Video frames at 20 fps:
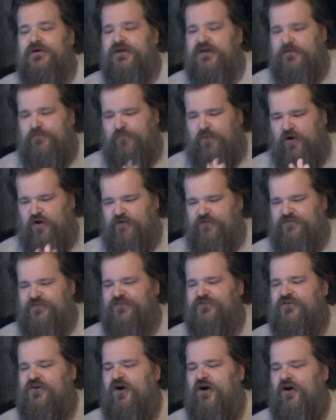He parked
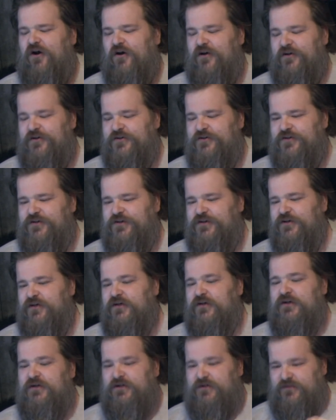his cart,
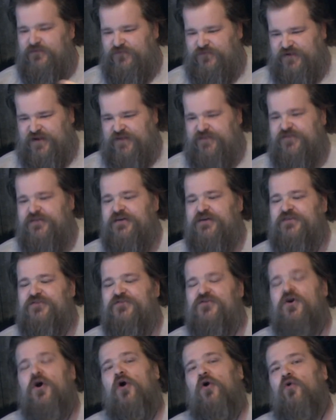fed
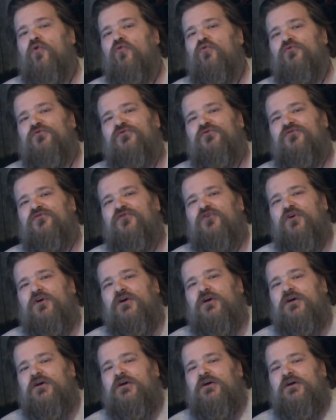his goats,
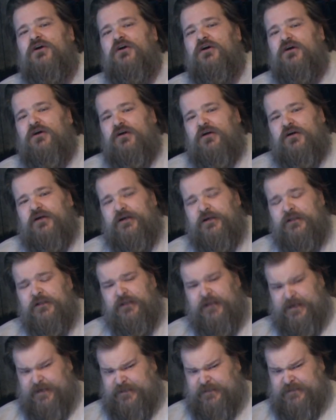and
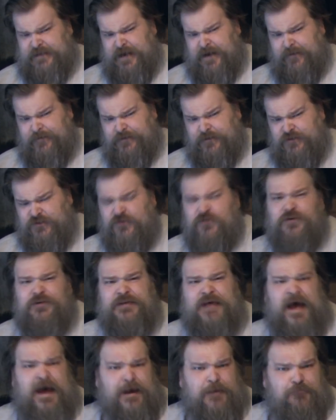laid down and took a
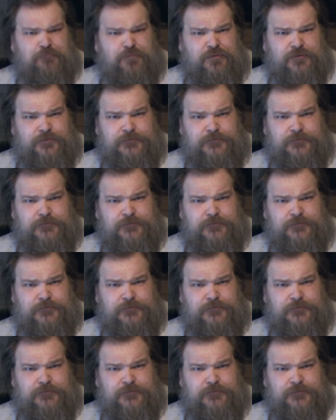nap.